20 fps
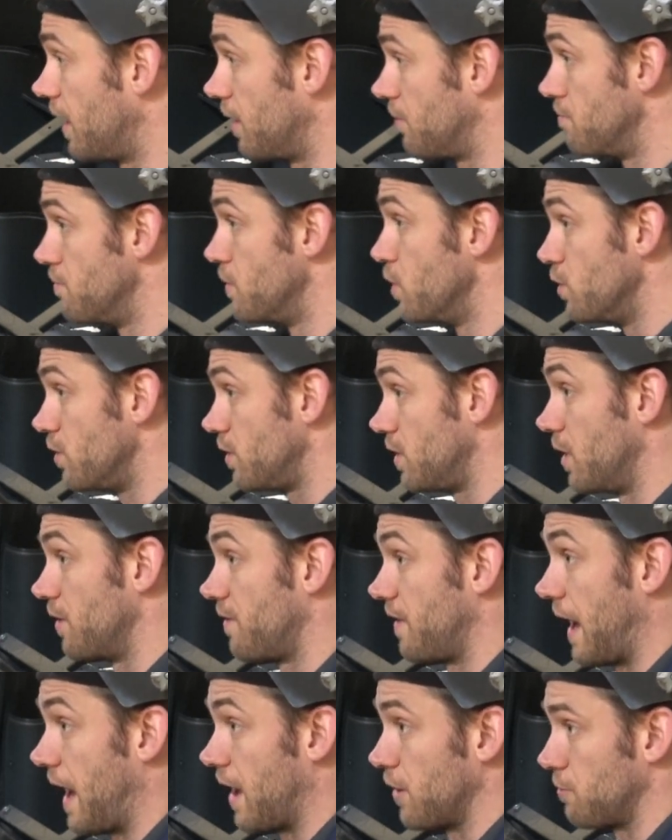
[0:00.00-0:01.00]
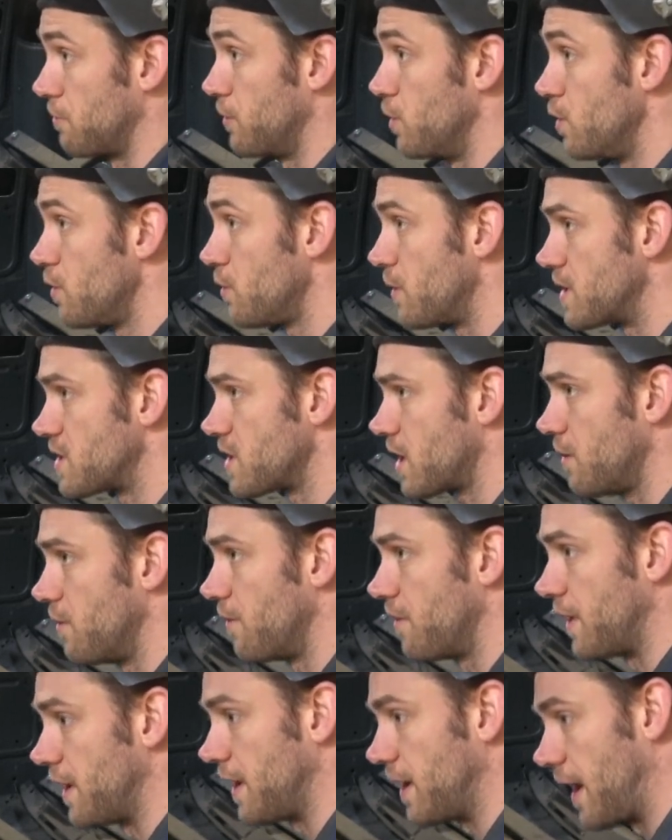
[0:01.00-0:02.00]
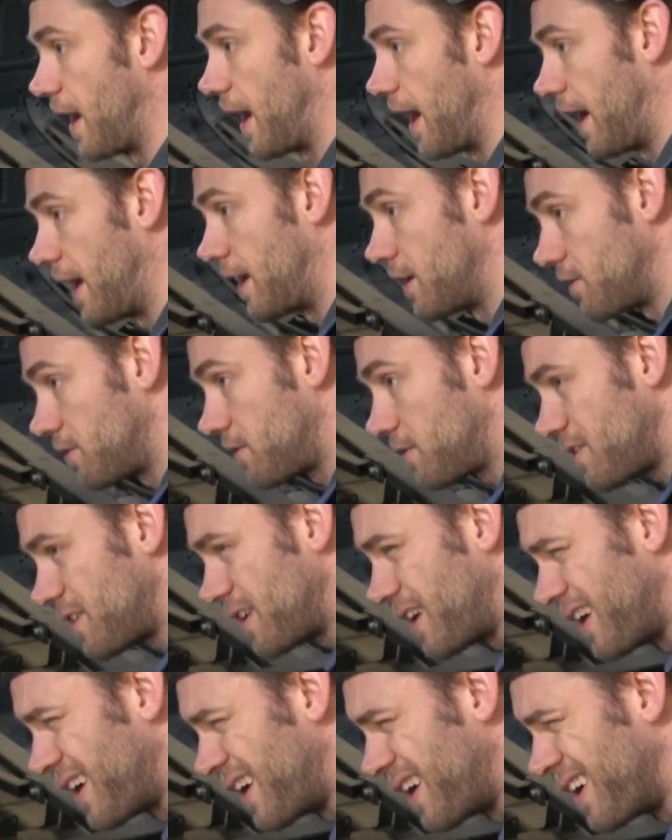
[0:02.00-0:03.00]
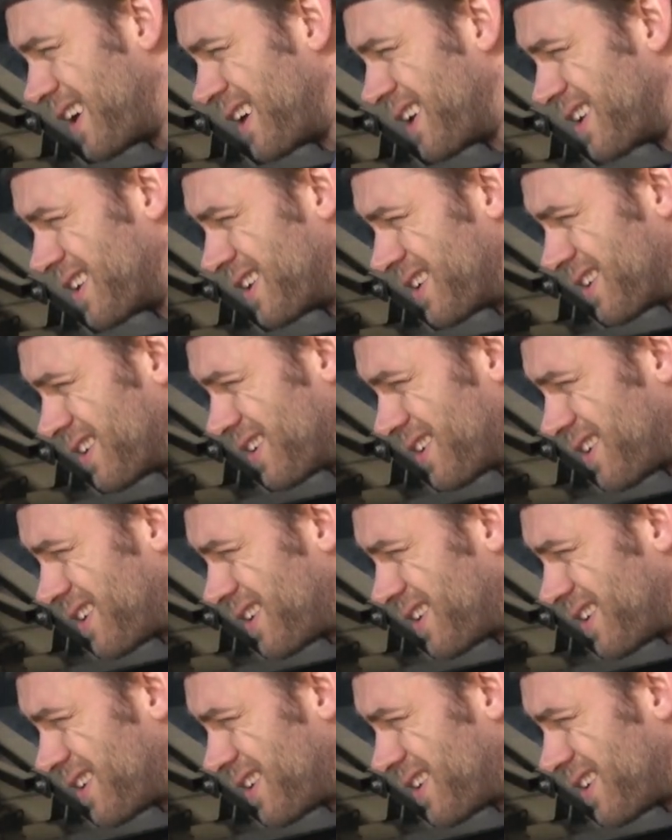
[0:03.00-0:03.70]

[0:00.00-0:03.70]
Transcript: moved, if it has moved, which I don't think it has, and